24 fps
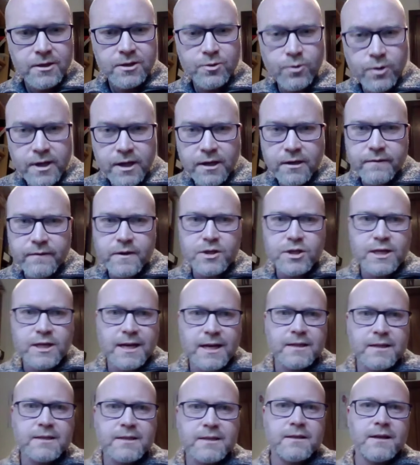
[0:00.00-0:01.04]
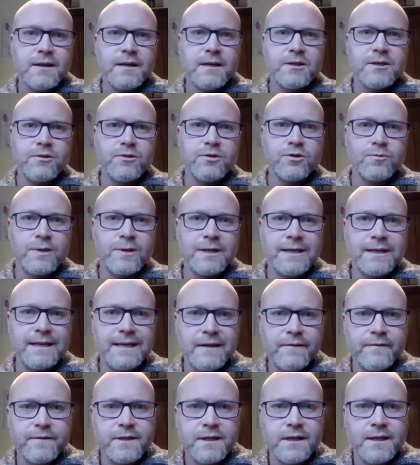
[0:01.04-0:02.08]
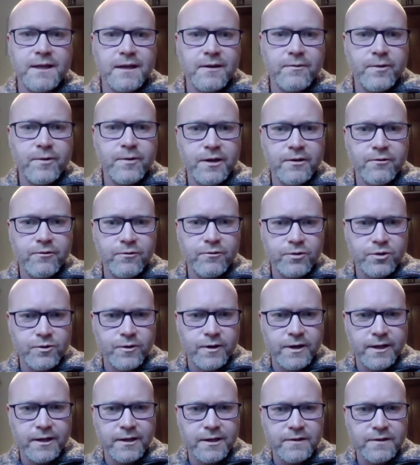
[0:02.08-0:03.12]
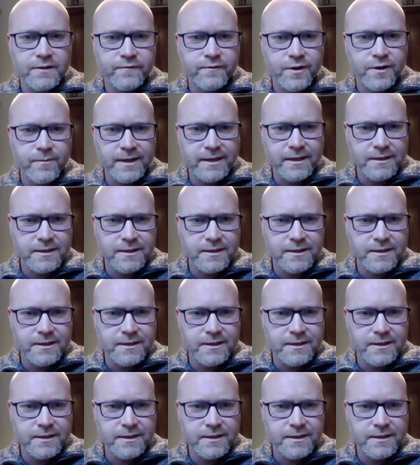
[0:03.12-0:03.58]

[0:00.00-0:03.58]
Talking of the chat, as usual, we'd love to hear where you're all joining us from.